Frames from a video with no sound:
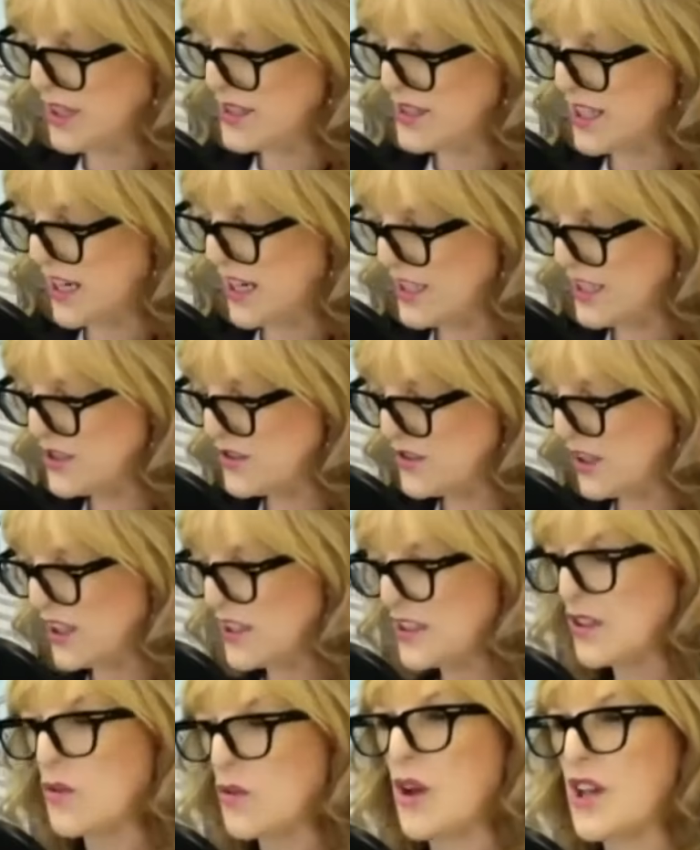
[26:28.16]
into answering
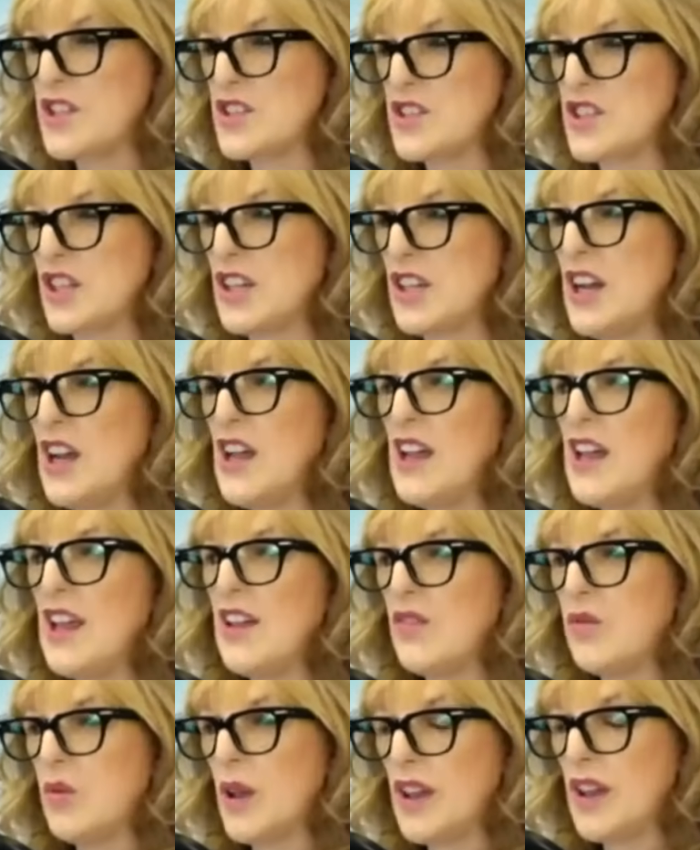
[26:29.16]
the question,
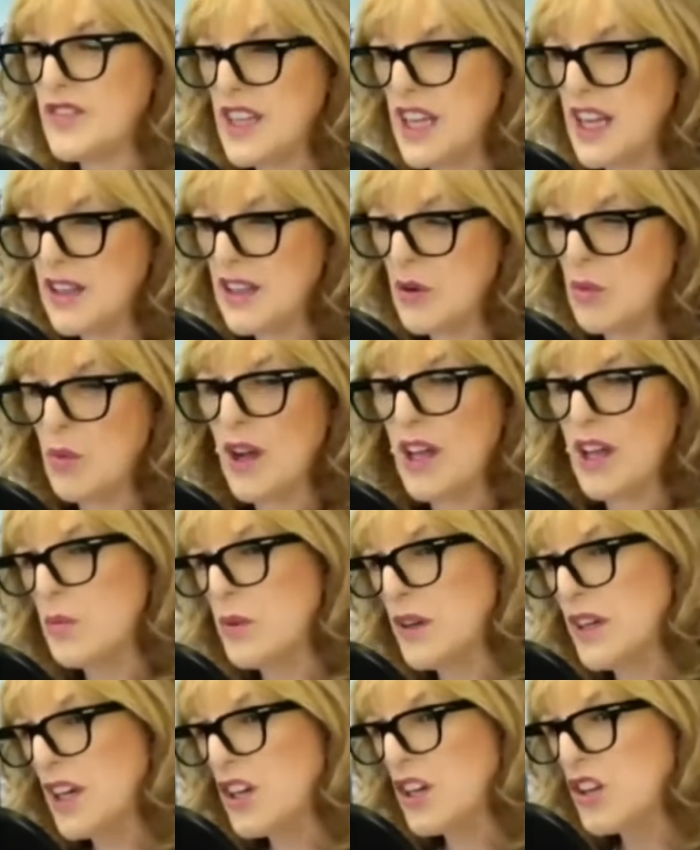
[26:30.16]
if we have data, why are
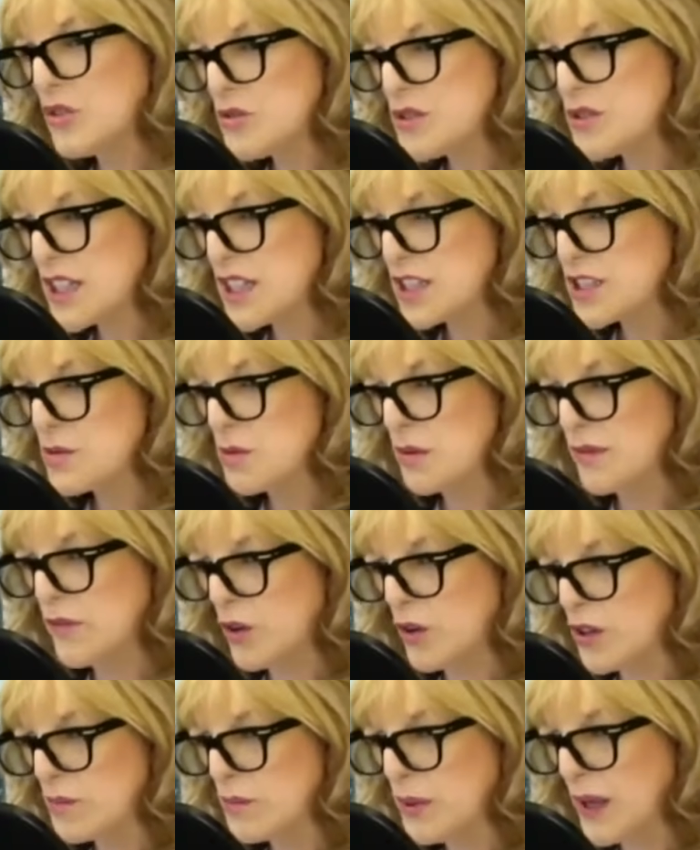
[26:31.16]
we not using it to
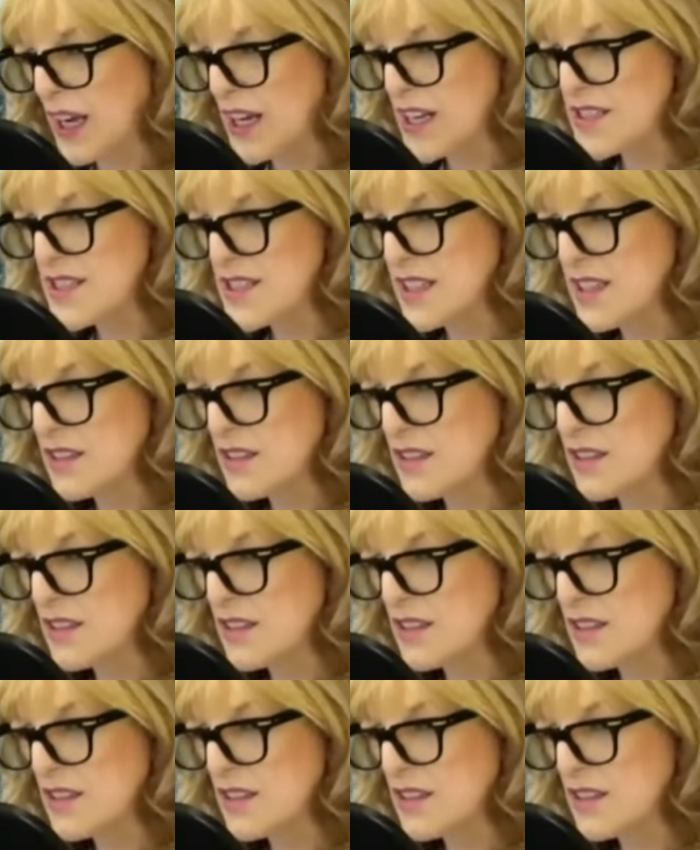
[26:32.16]
inform policy?